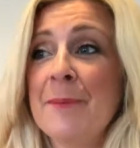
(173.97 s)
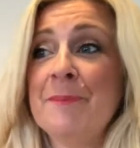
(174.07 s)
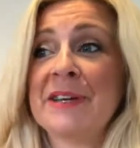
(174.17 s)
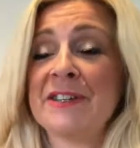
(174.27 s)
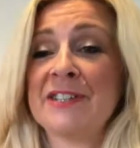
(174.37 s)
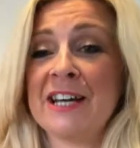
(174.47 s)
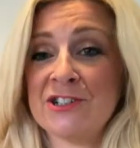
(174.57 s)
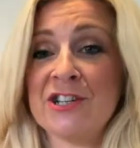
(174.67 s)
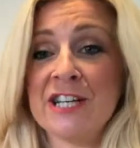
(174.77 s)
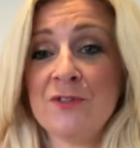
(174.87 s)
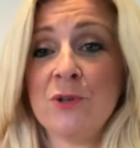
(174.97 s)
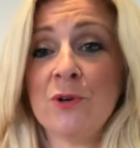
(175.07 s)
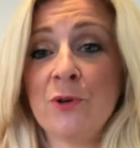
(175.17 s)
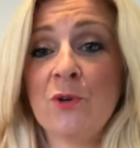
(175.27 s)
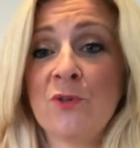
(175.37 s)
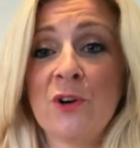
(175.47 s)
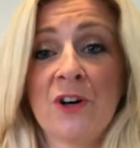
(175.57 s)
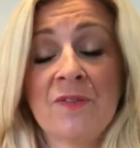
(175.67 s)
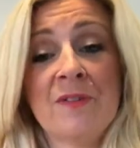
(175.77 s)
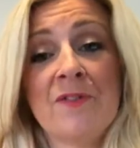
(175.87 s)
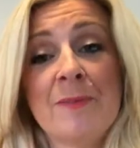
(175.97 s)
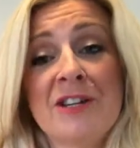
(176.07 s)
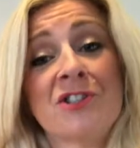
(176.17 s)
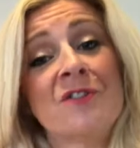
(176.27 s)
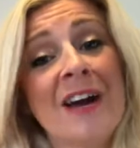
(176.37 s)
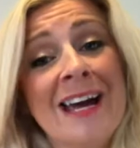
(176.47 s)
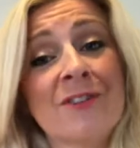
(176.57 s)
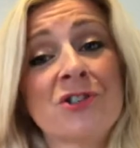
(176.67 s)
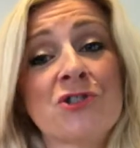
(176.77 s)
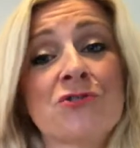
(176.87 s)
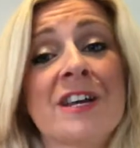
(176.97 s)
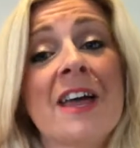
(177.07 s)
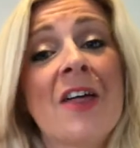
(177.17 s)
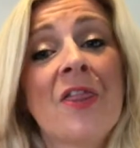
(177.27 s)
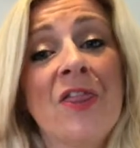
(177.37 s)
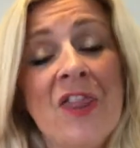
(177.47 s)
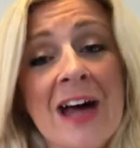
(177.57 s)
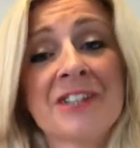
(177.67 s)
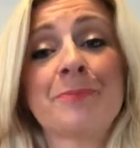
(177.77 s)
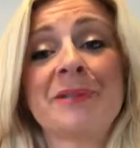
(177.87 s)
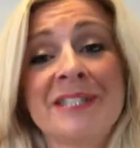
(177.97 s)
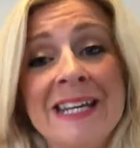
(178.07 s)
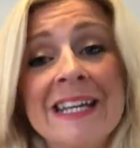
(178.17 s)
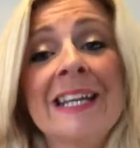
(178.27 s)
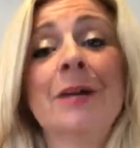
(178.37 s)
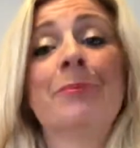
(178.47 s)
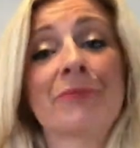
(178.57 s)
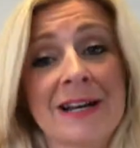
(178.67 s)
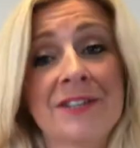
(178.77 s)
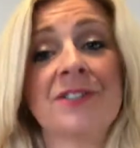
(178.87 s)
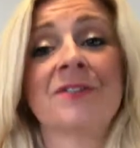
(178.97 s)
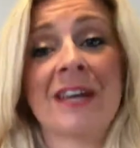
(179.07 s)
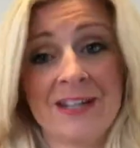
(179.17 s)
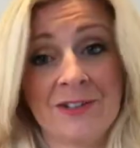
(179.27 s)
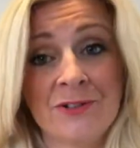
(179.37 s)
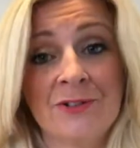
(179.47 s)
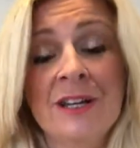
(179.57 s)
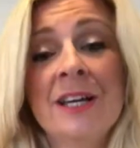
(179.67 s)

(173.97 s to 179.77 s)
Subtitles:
because it actually gives you an awful lot of information of how to treat that particular brand of candle.